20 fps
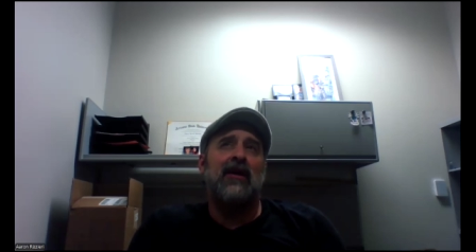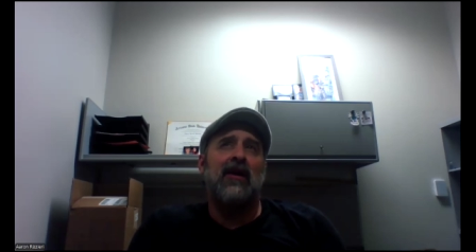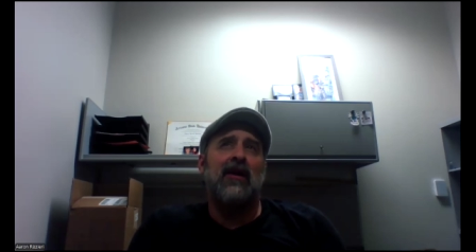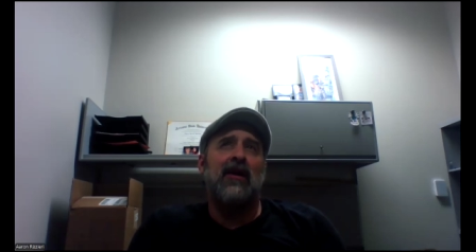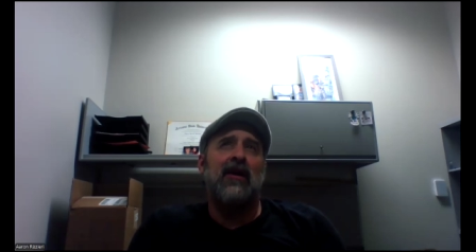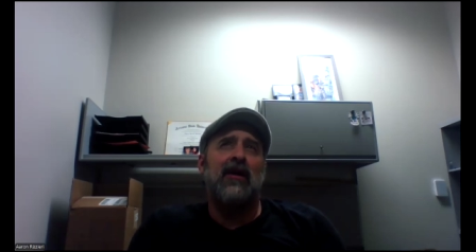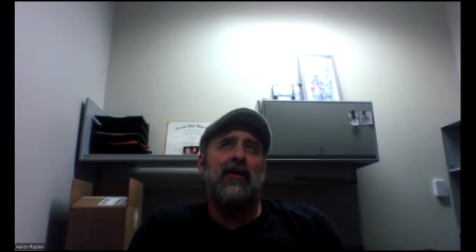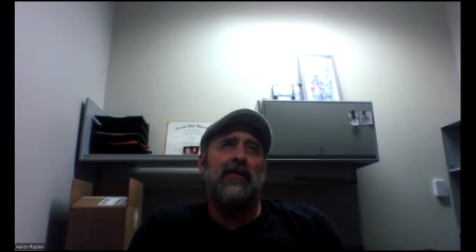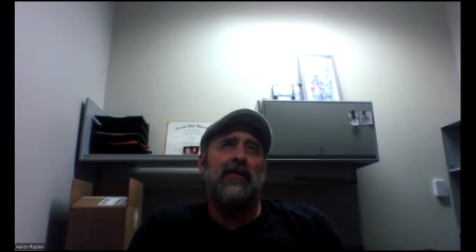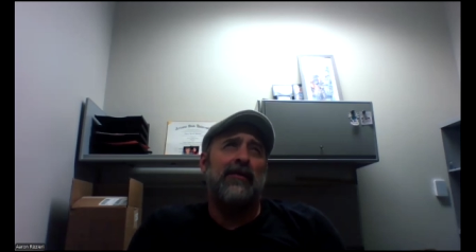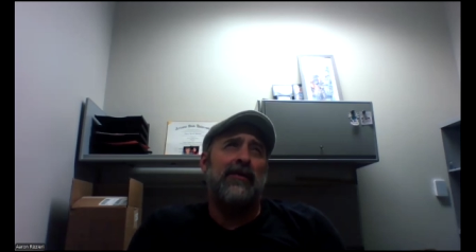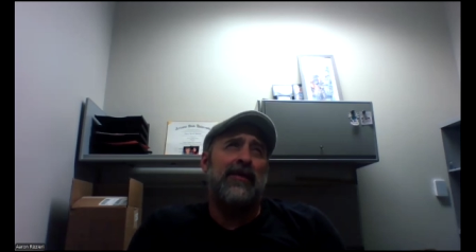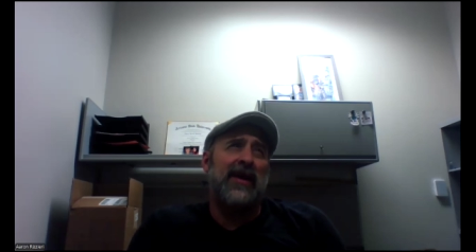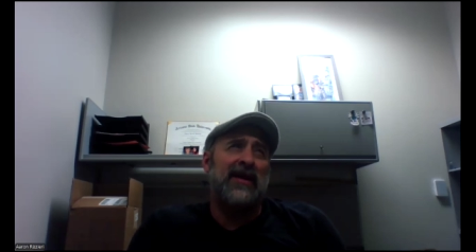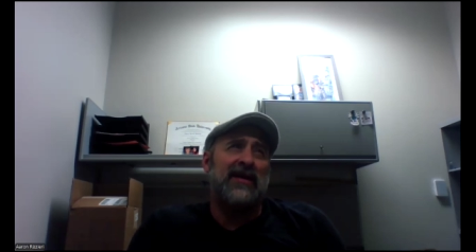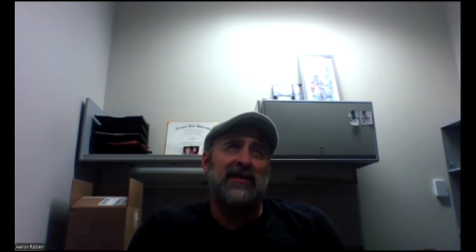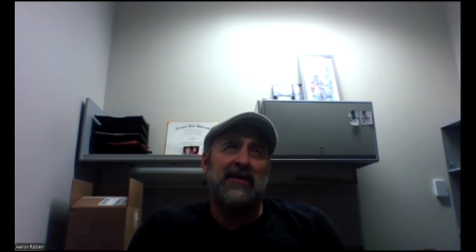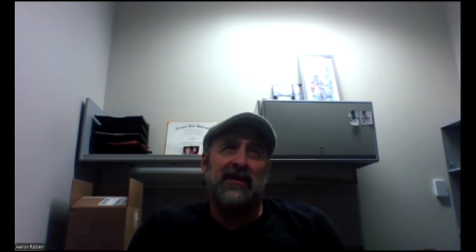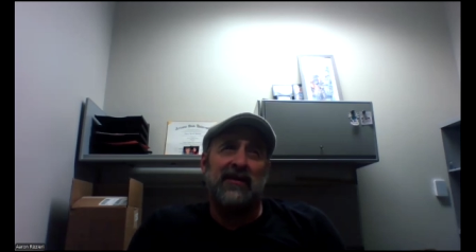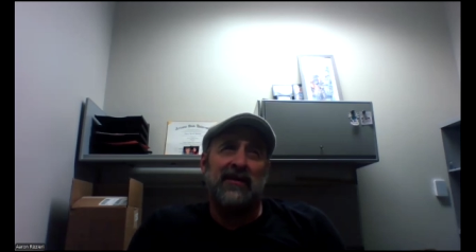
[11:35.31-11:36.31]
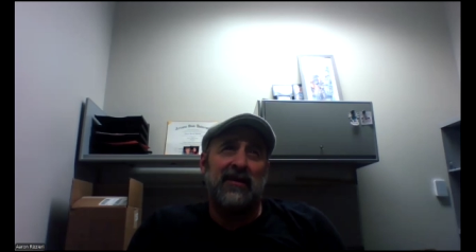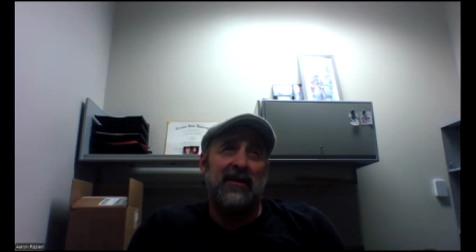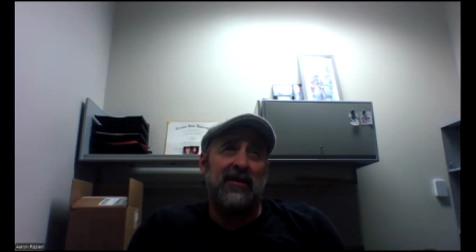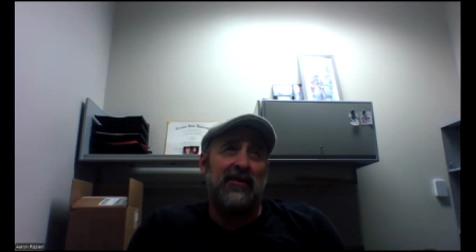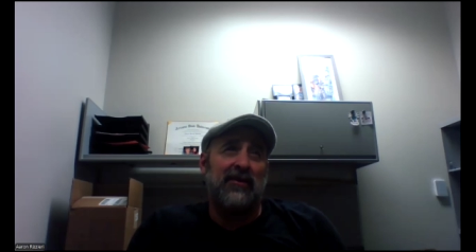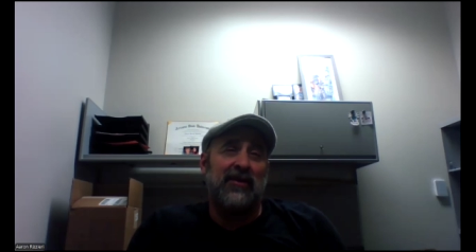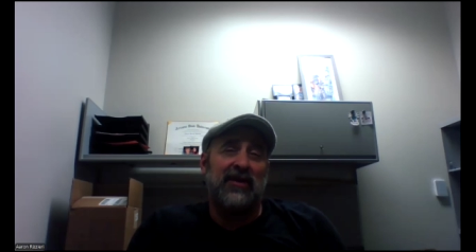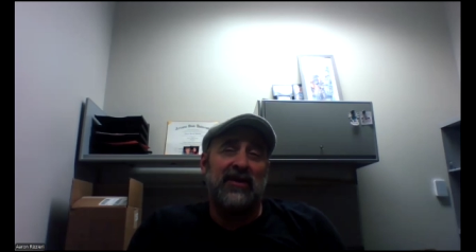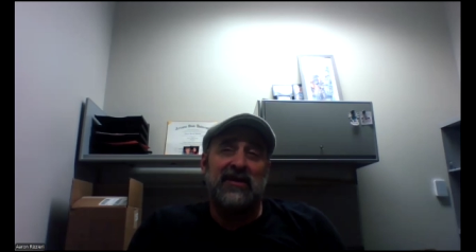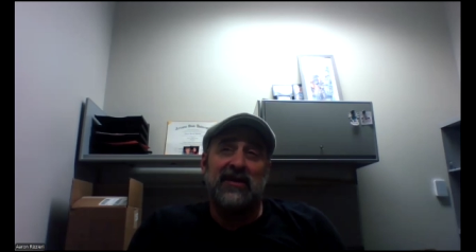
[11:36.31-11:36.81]
are basically
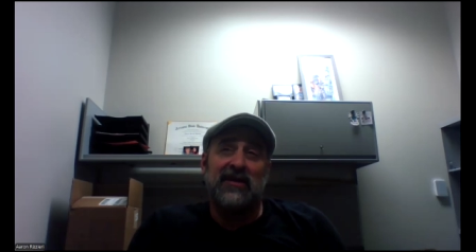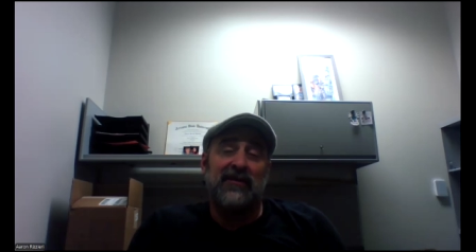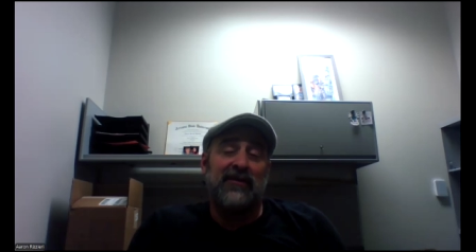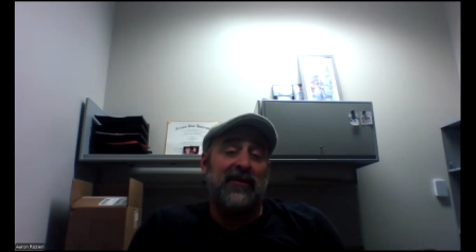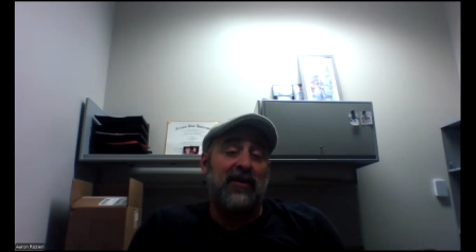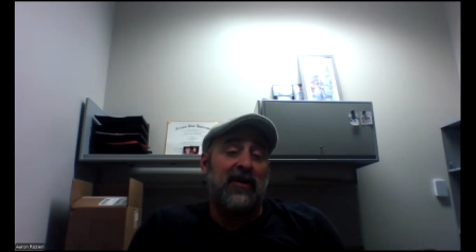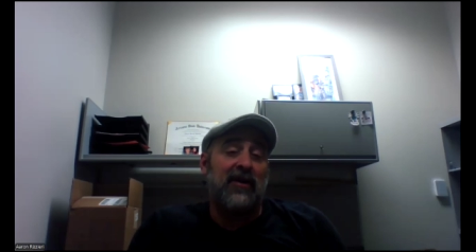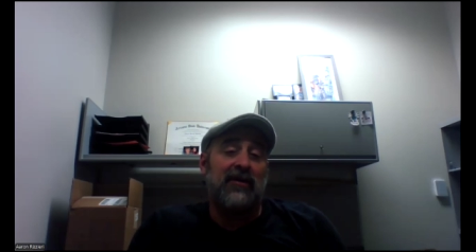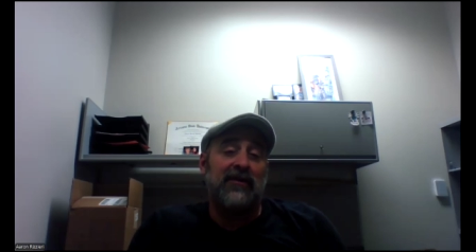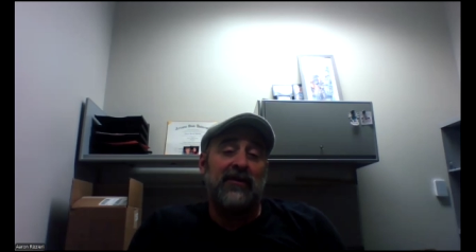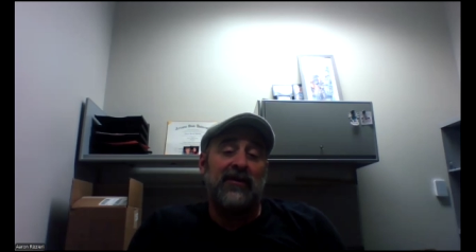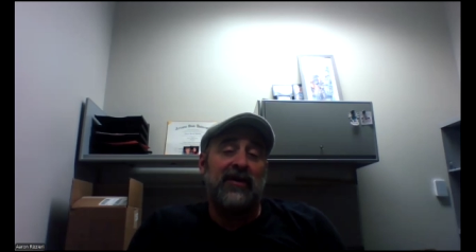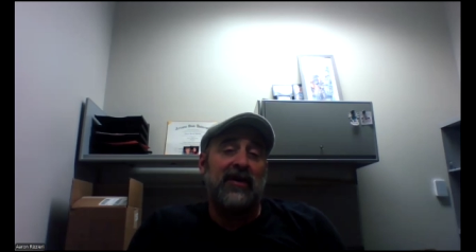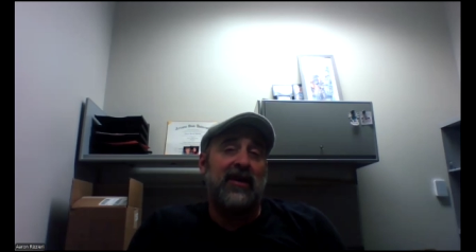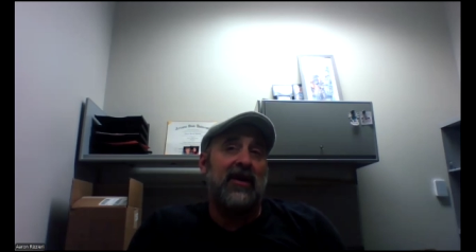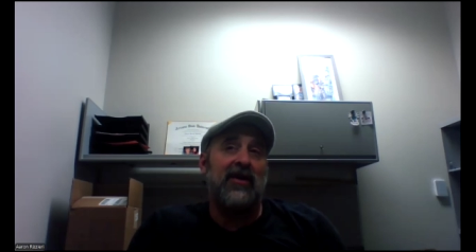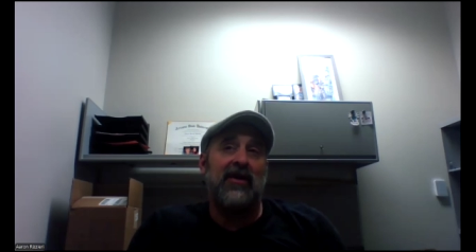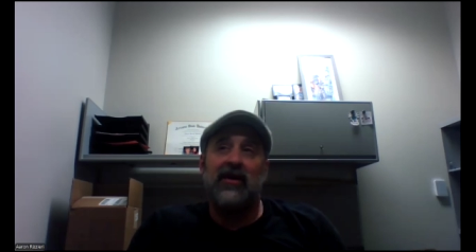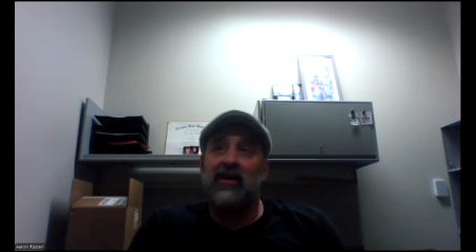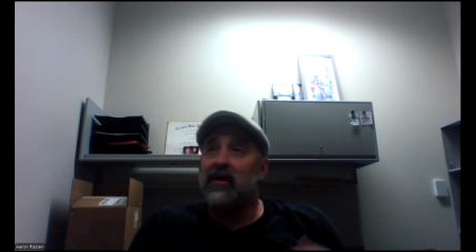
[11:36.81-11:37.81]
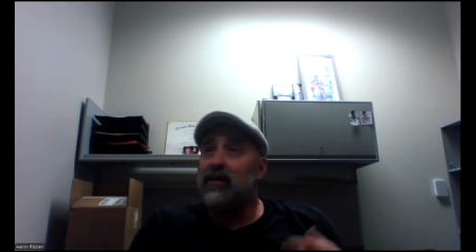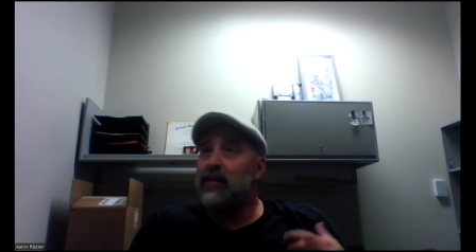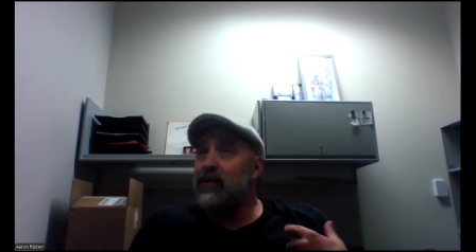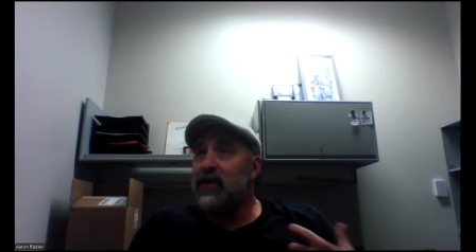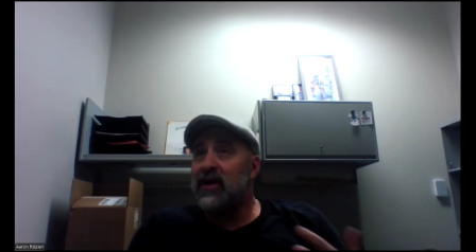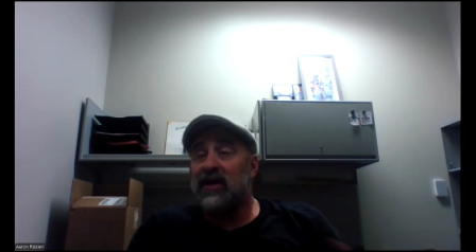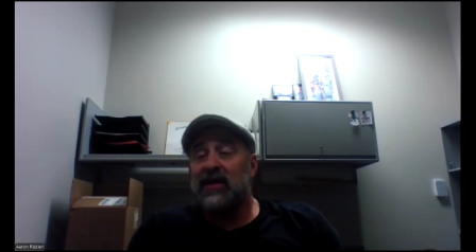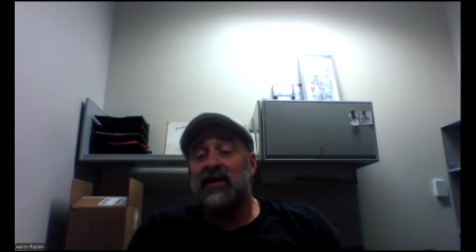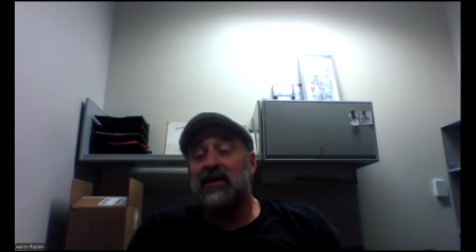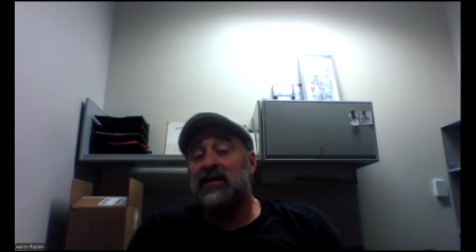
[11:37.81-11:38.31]
the risks involved with carrying a
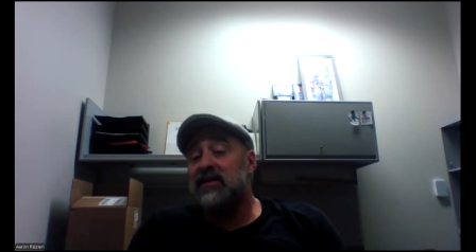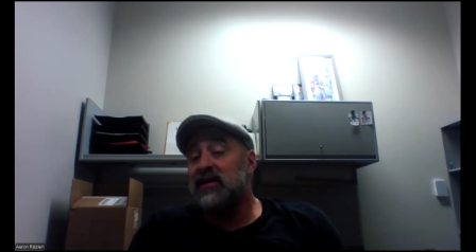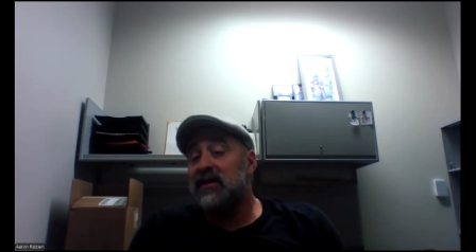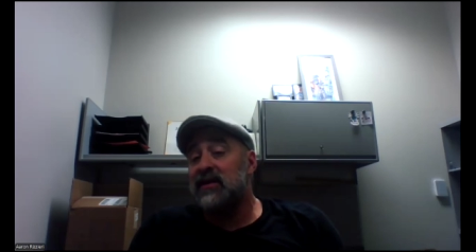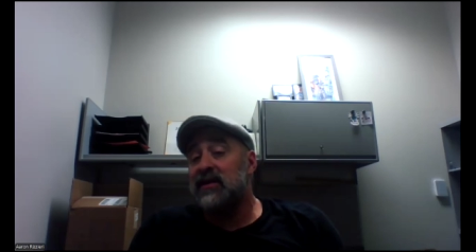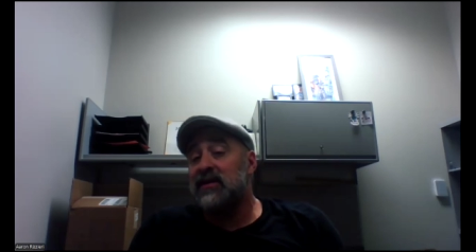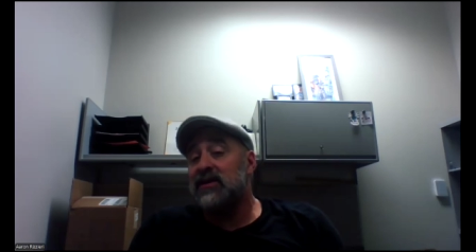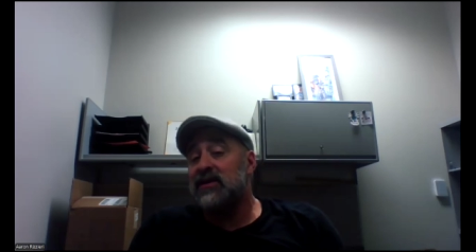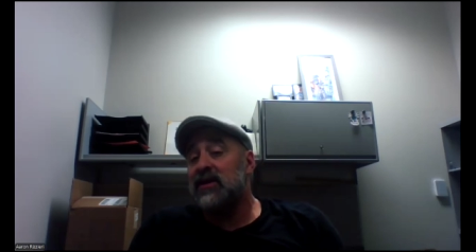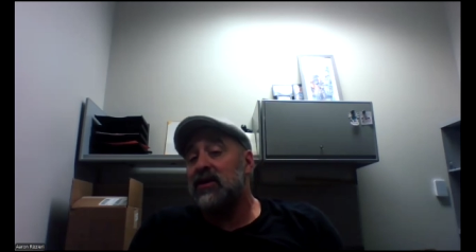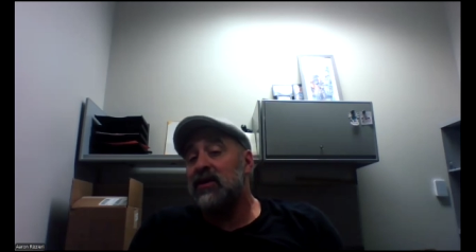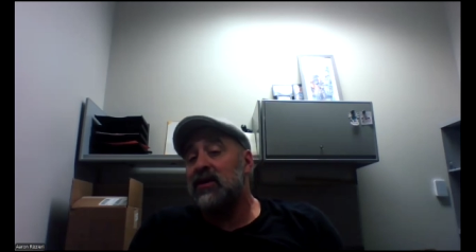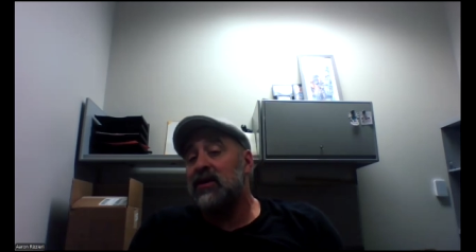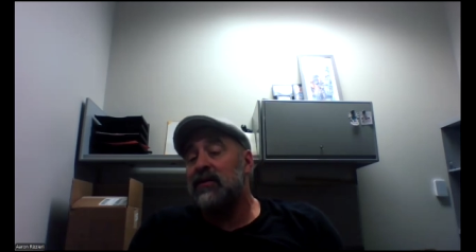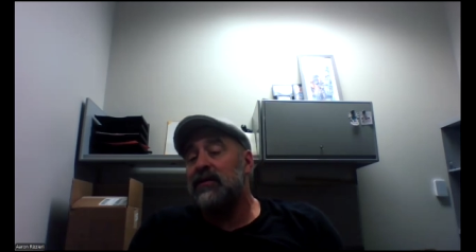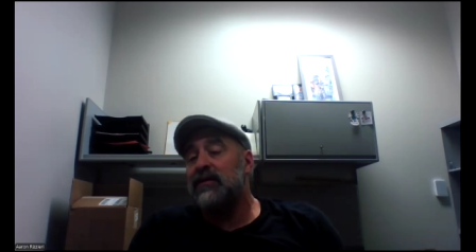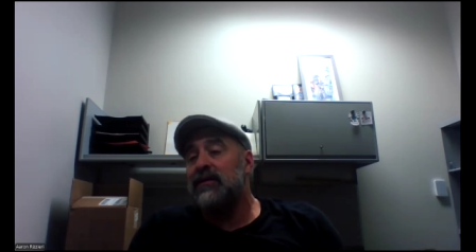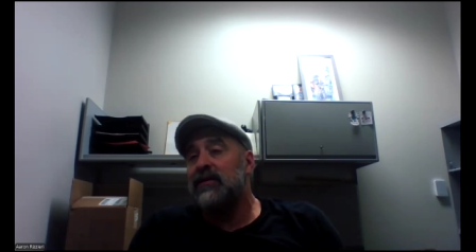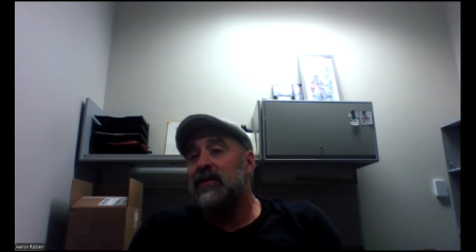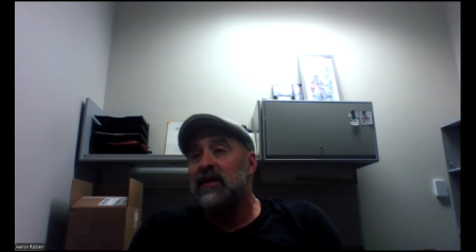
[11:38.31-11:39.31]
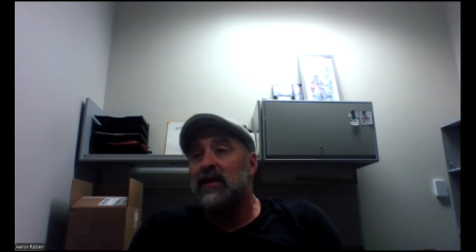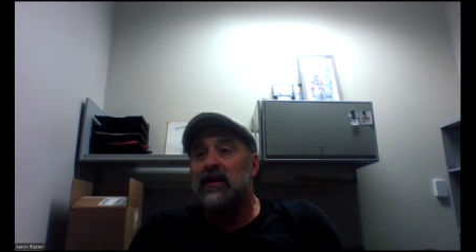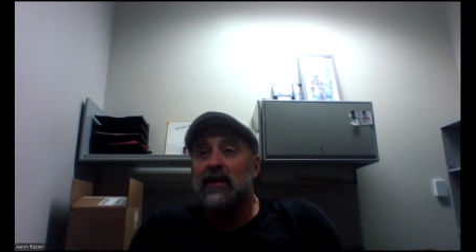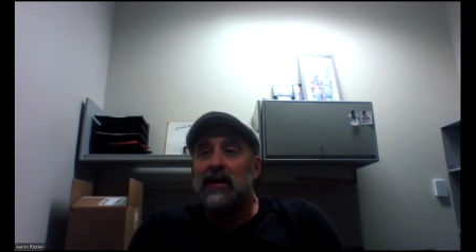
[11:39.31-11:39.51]
pregnancy to term.